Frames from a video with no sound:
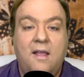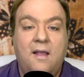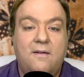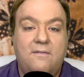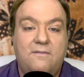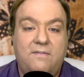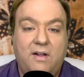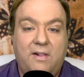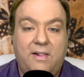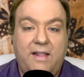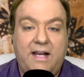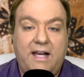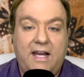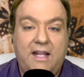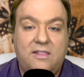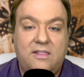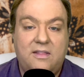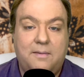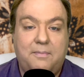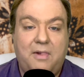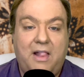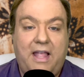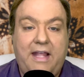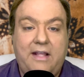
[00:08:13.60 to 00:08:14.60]
filling in
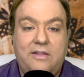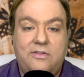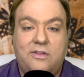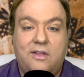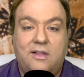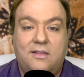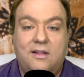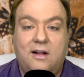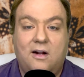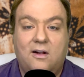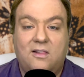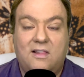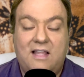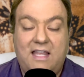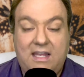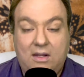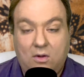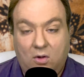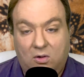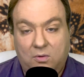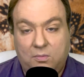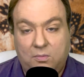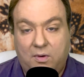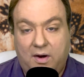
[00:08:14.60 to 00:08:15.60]
the blanks in their
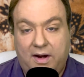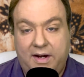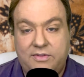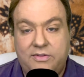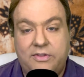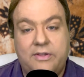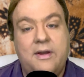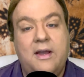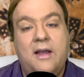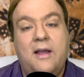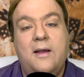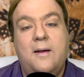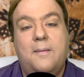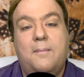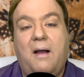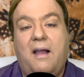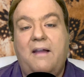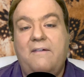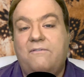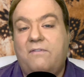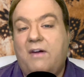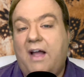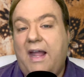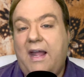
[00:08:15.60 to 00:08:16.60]
legal rights
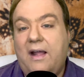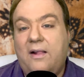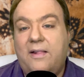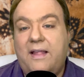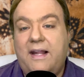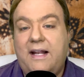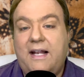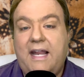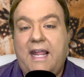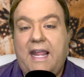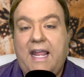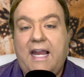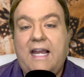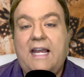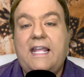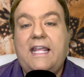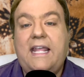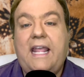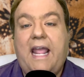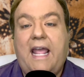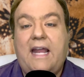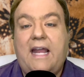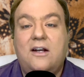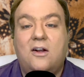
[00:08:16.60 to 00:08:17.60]
by filing
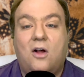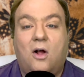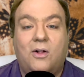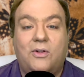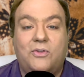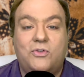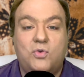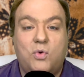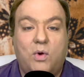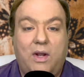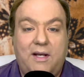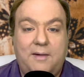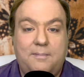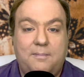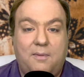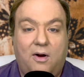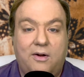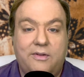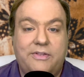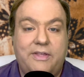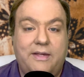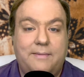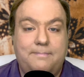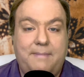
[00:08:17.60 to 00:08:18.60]
any and all
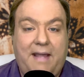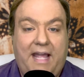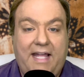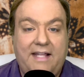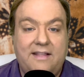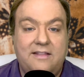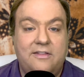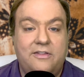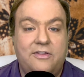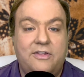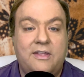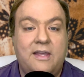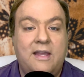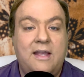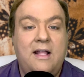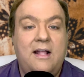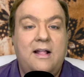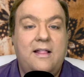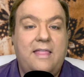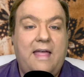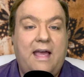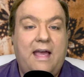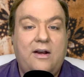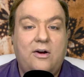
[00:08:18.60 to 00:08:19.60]
trademarks and patents
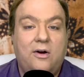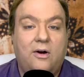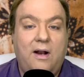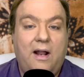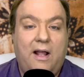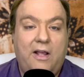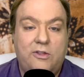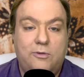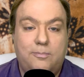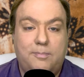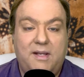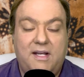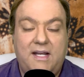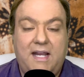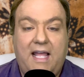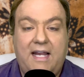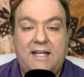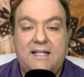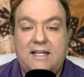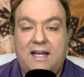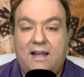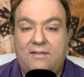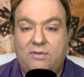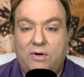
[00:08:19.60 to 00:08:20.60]
that her husband
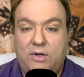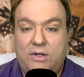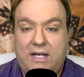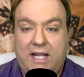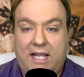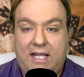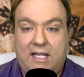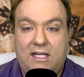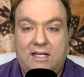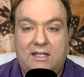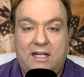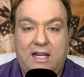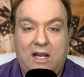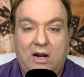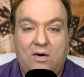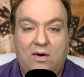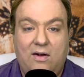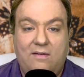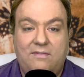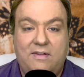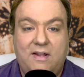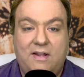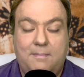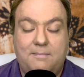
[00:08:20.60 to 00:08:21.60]
had never taken care
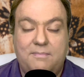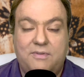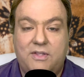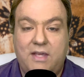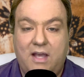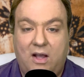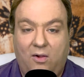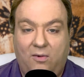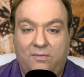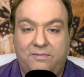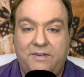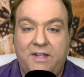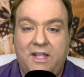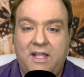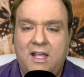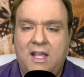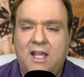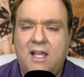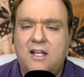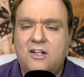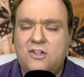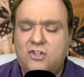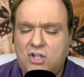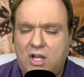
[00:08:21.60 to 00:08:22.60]
of himself,
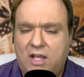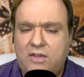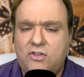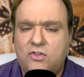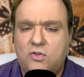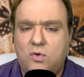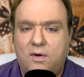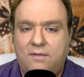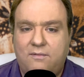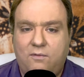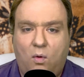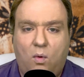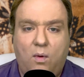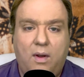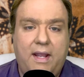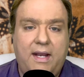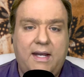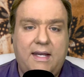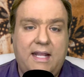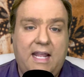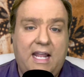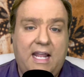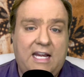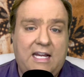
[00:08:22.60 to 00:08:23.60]
just to
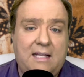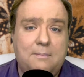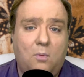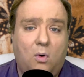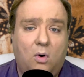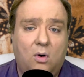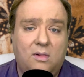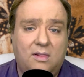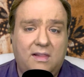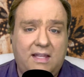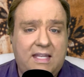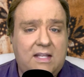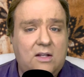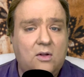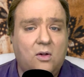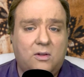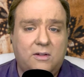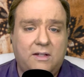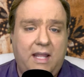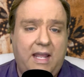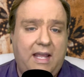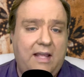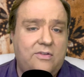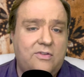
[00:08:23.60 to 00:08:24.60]
avoid any more legal
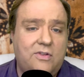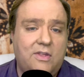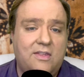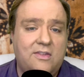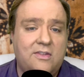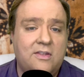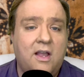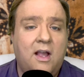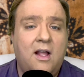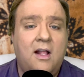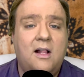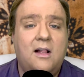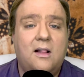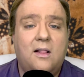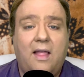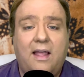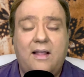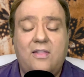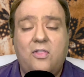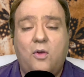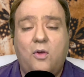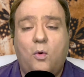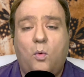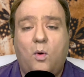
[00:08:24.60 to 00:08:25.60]
cases
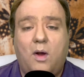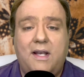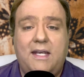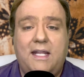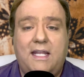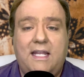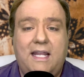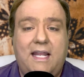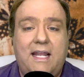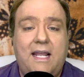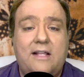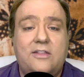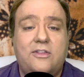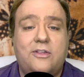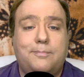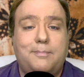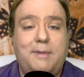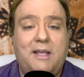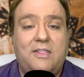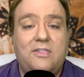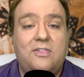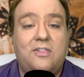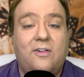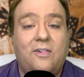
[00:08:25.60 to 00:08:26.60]
like the one he had
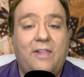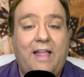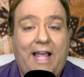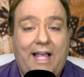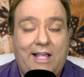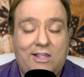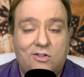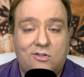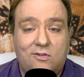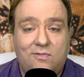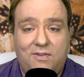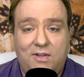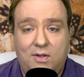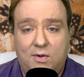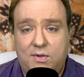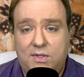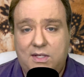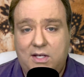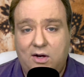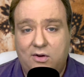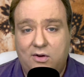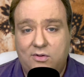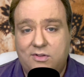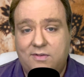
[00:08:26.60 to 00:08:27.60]
spent the last few
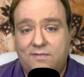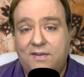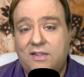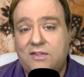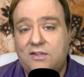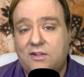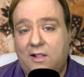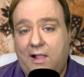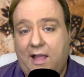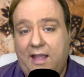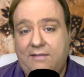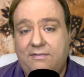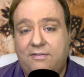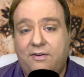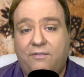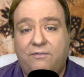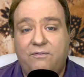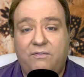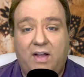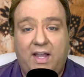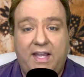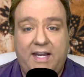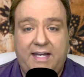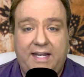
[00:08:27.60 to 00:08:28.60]
years of his life
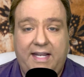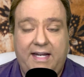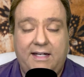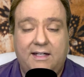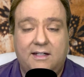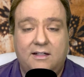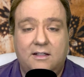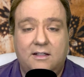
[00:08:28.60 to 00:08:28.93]
fighting.